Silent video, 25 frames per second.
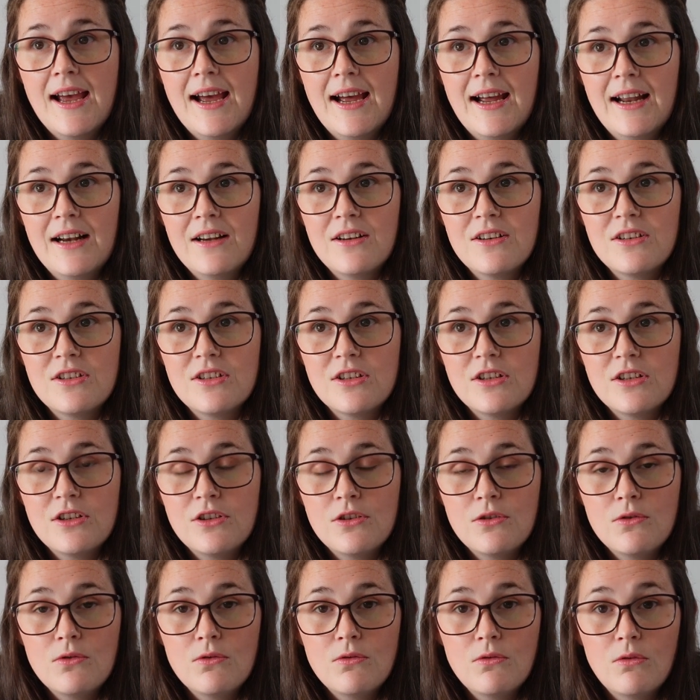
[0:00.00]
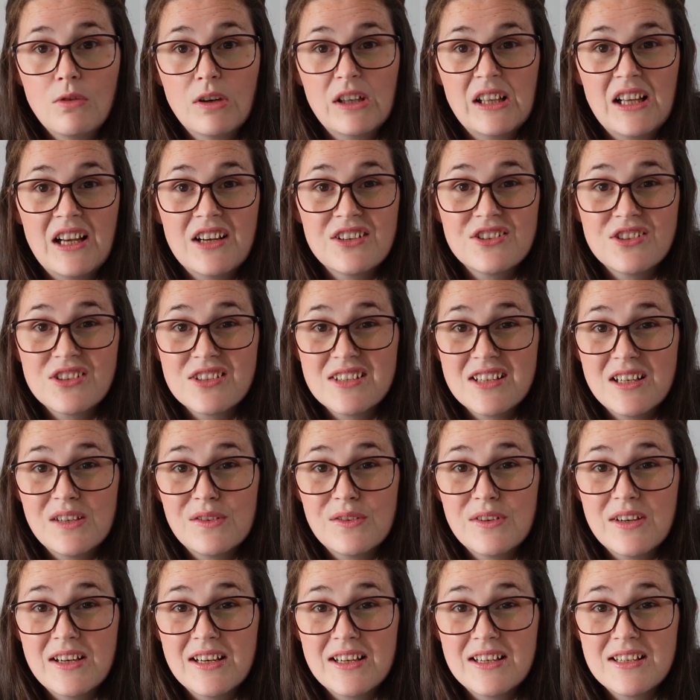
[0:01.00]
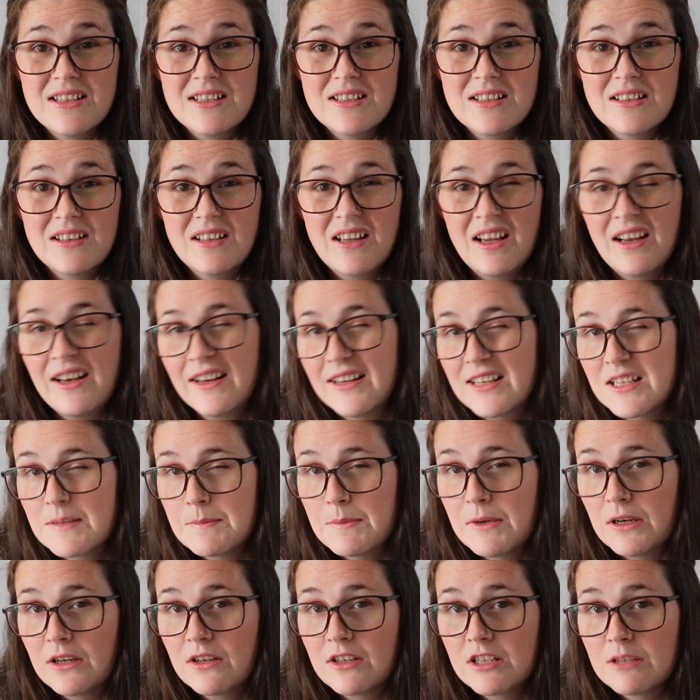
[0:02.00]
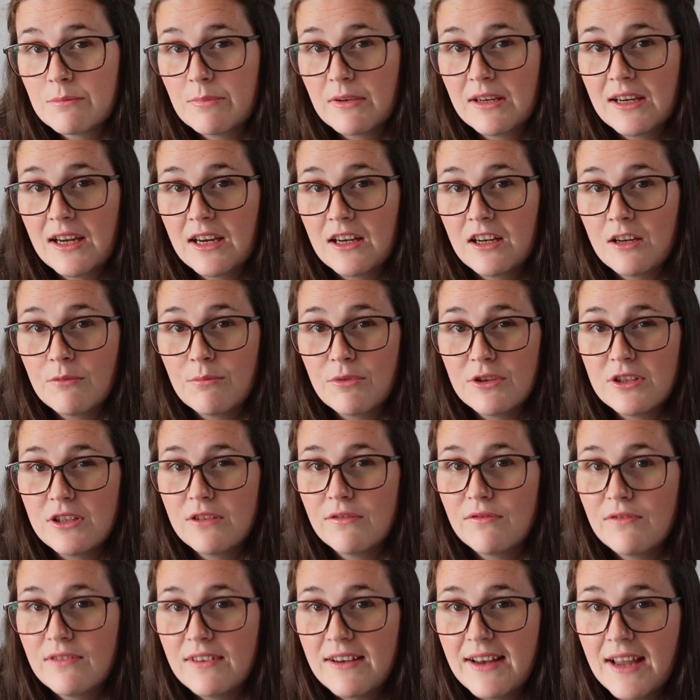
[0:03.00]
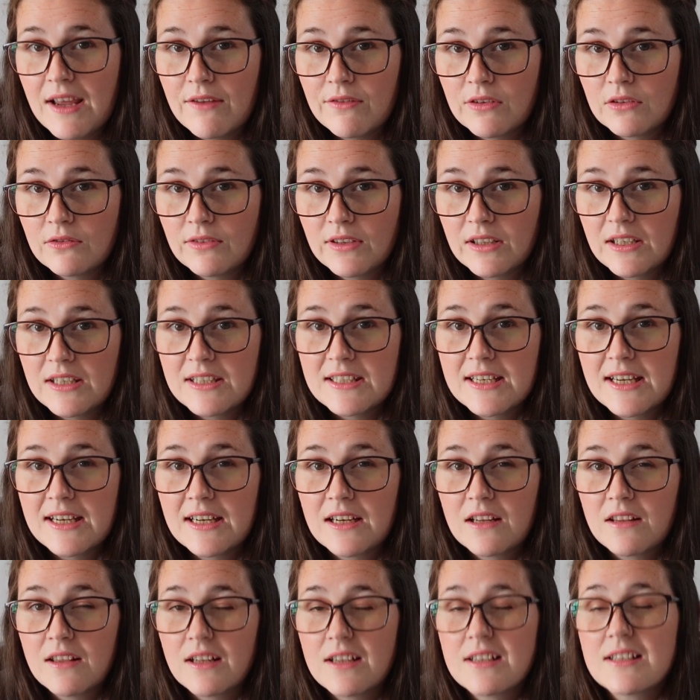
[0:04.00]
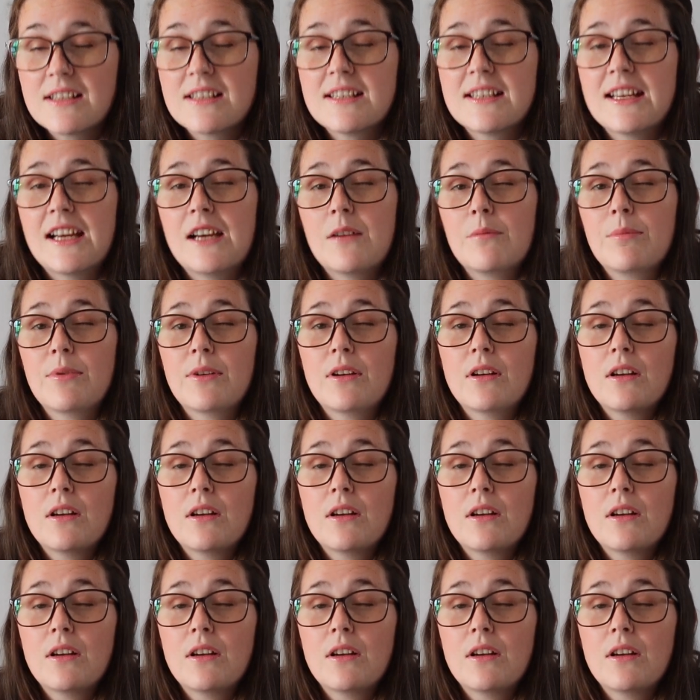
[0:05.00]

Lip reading: and you class yourself as an experienced beginner, but you've never really taken that step